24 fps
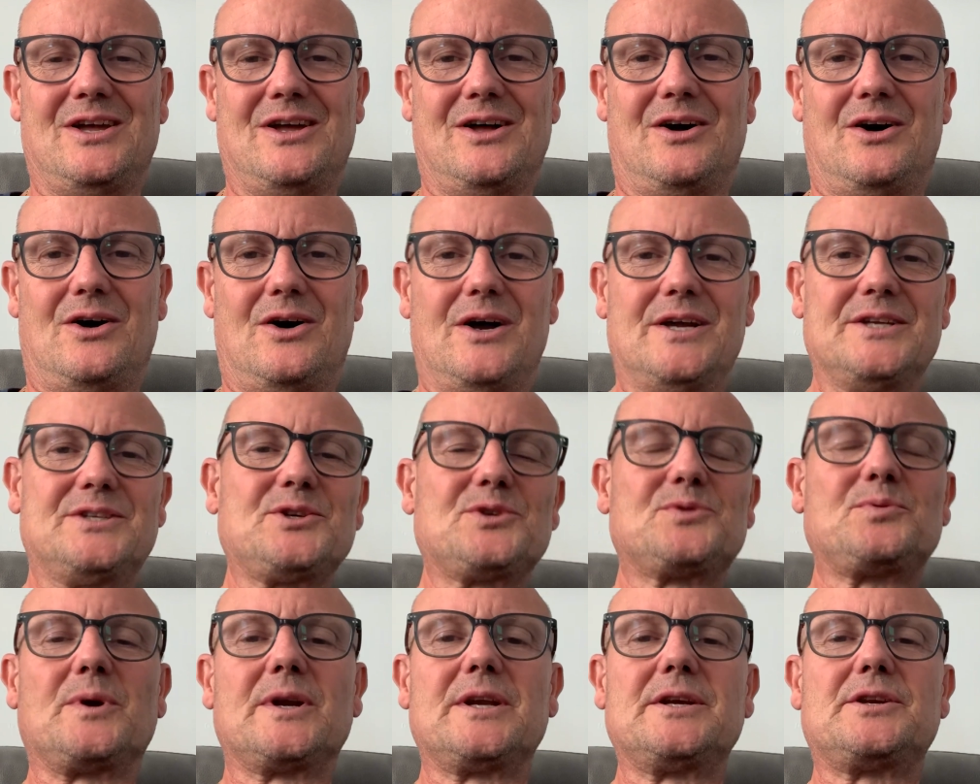I just
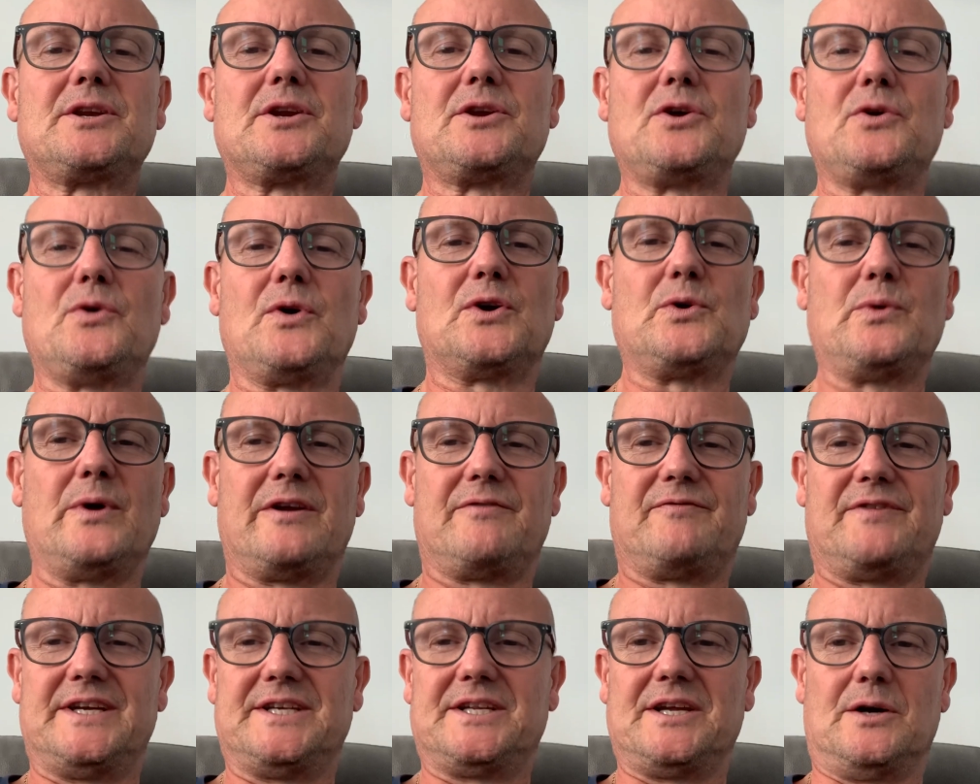wanted to do a quick
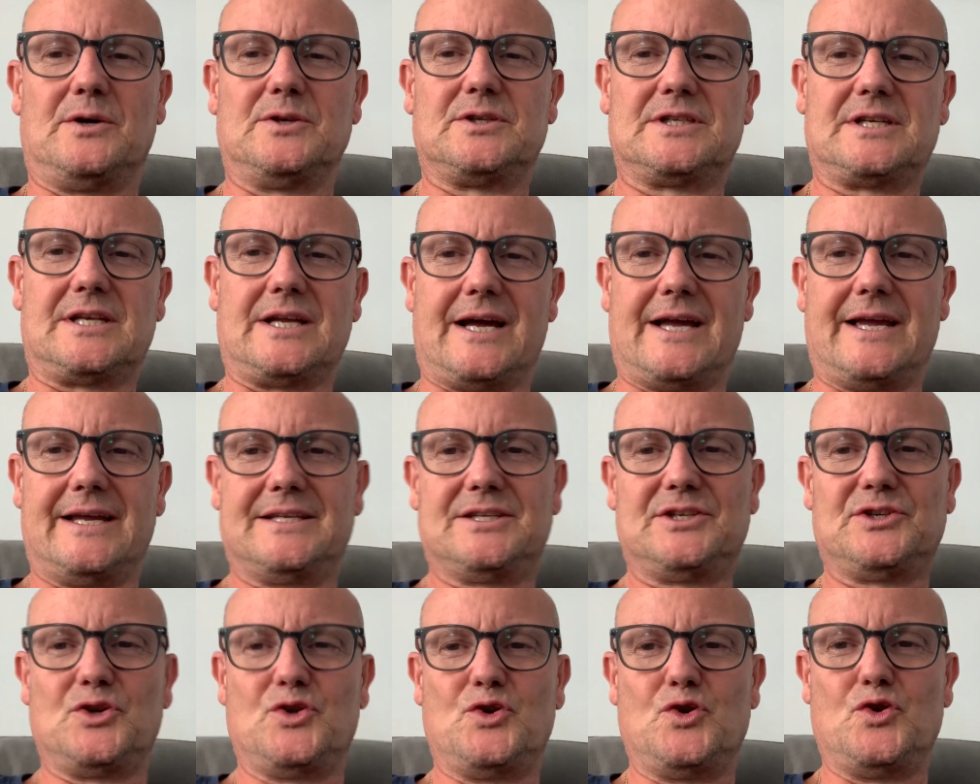video today
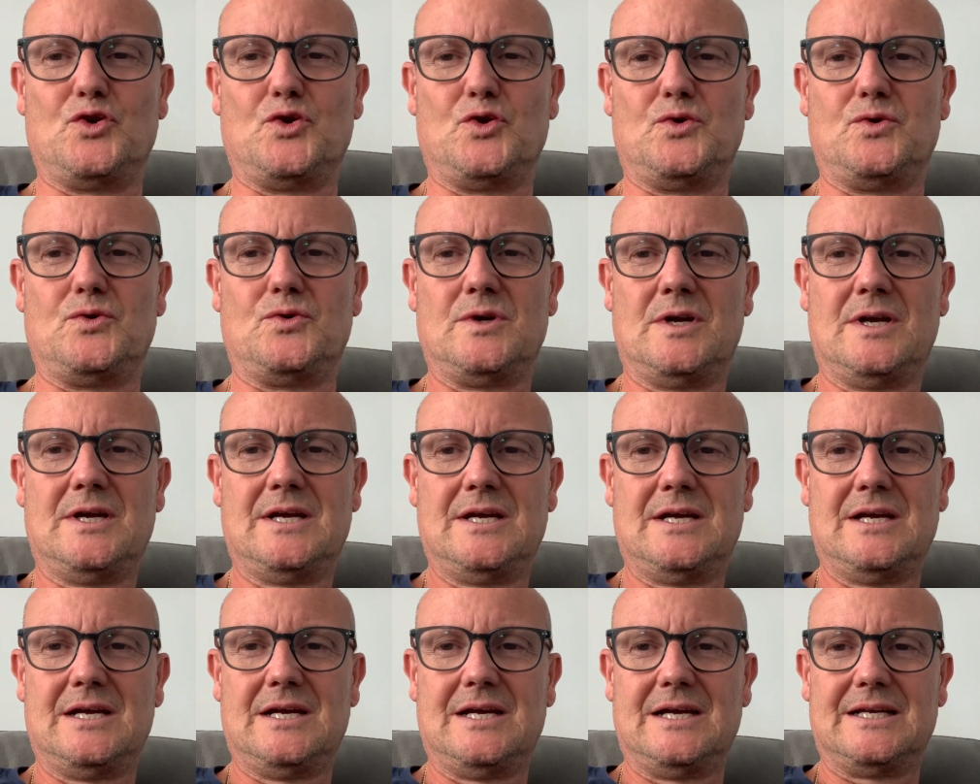to
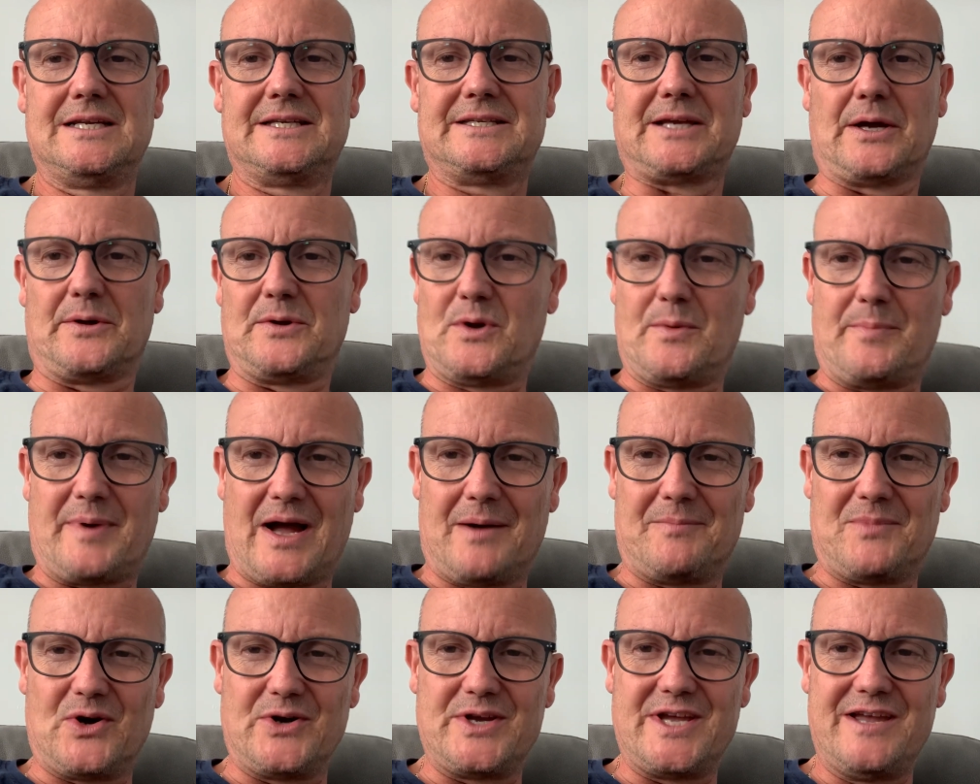tell you about
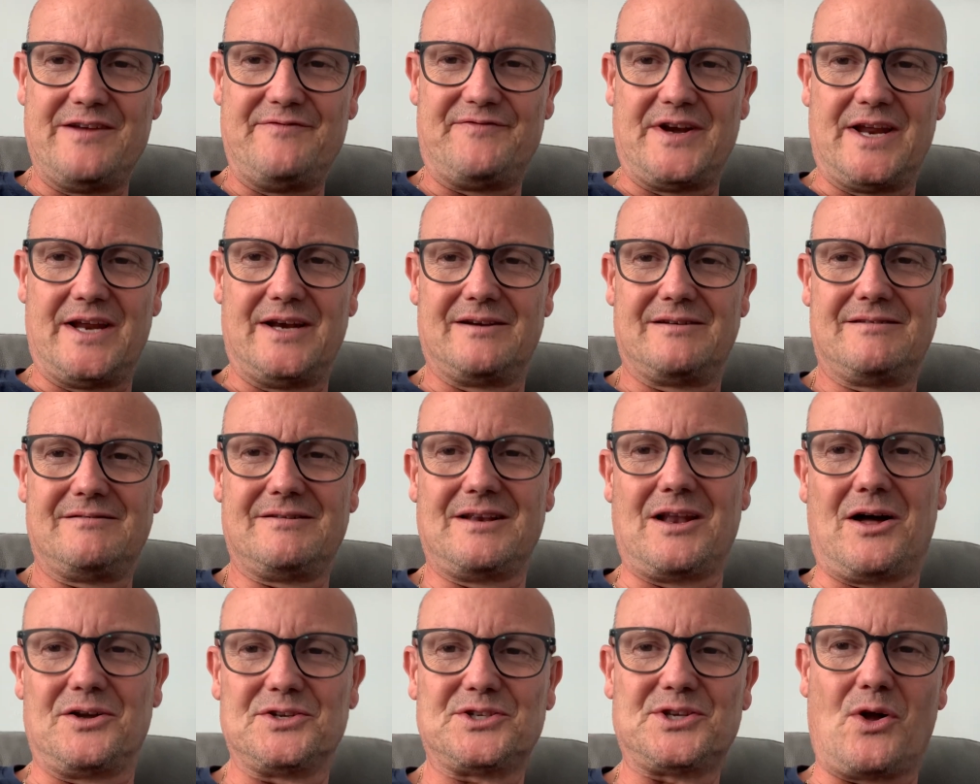my evening
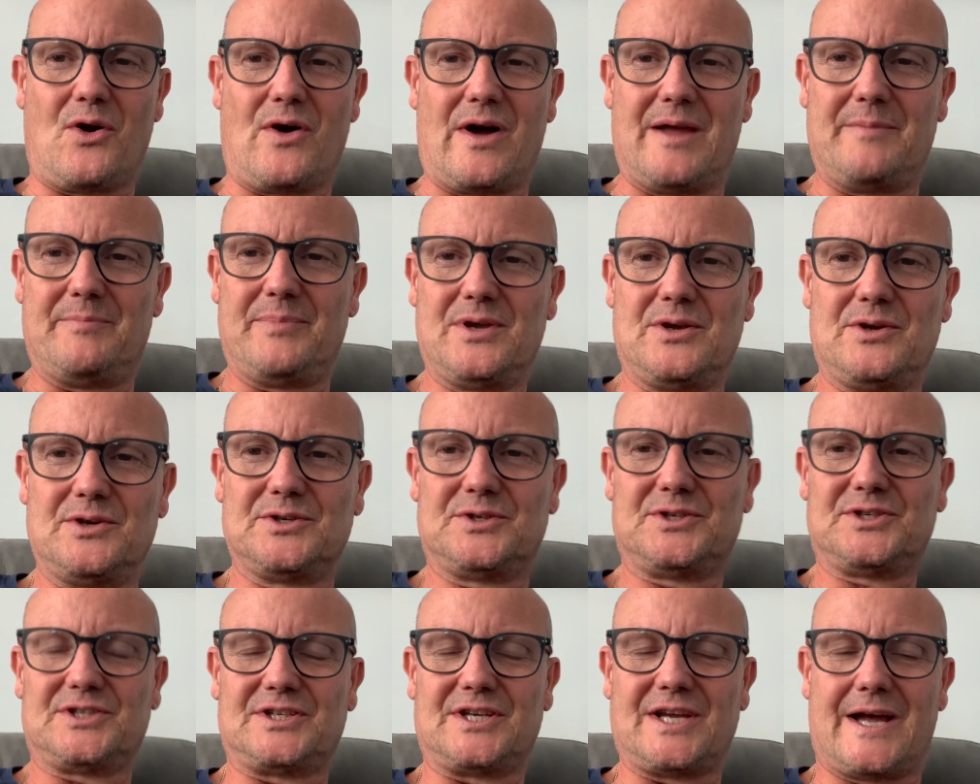last night
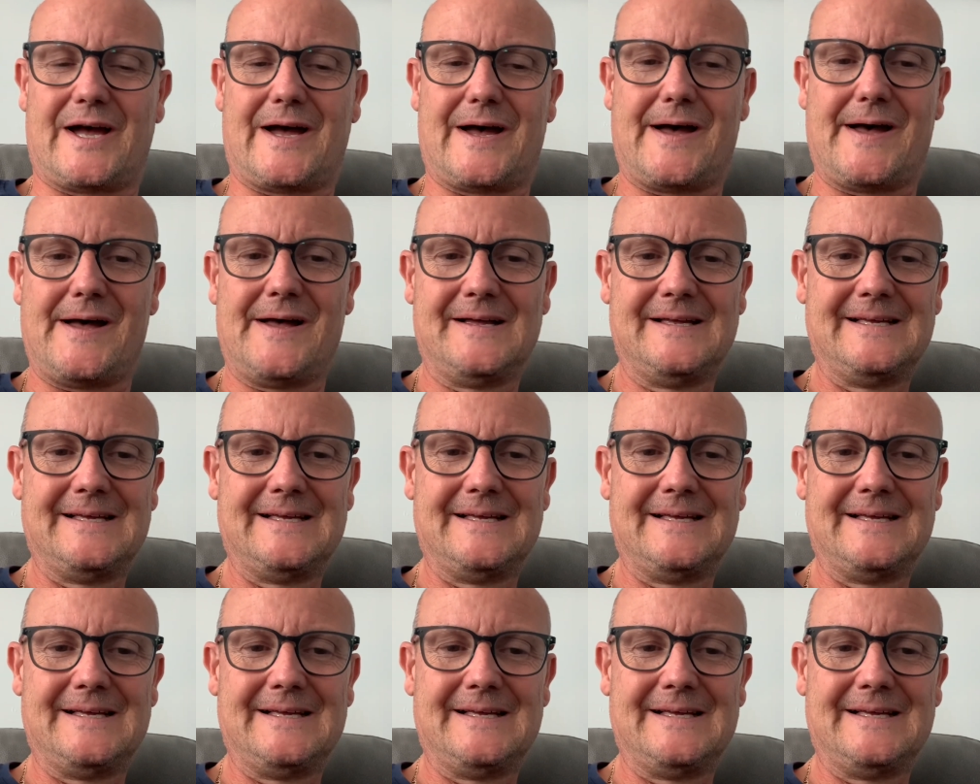because I